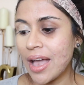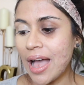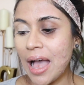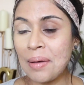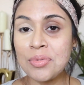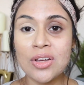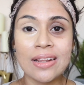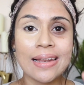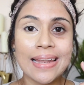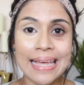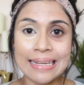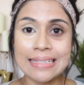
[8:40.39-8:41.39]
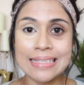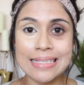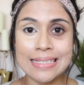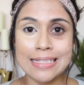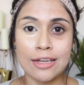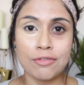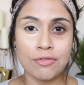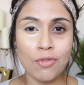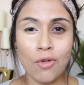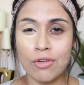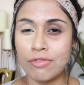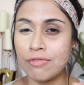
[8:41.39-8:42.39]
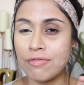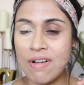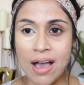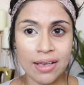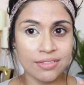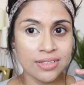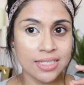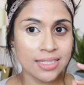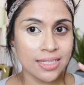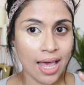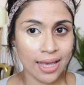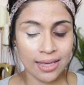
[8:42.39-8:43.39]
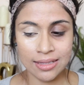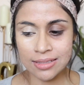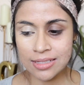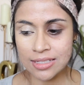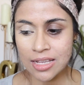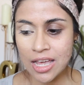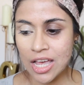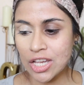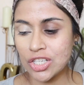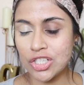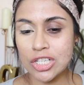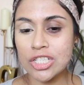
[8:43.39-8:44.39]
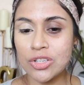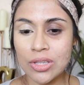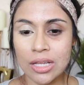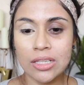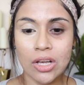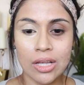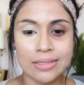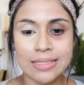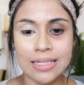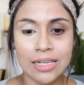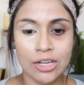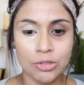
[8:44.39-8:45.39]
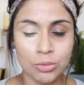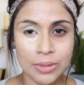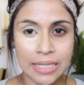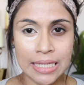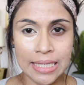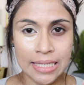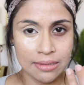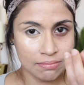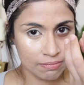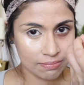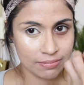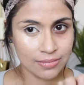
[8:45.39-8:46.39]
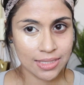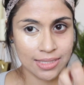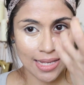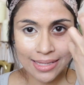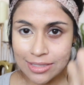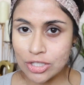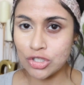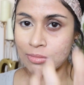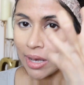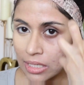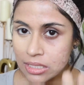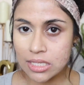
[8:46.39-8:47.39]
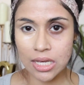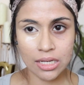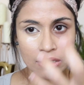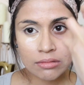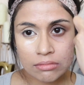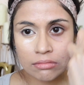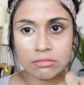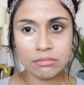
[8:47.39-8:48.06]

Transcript: I'm gonna let it sit for 5 seconds, just so that the concealer really sets to my skin.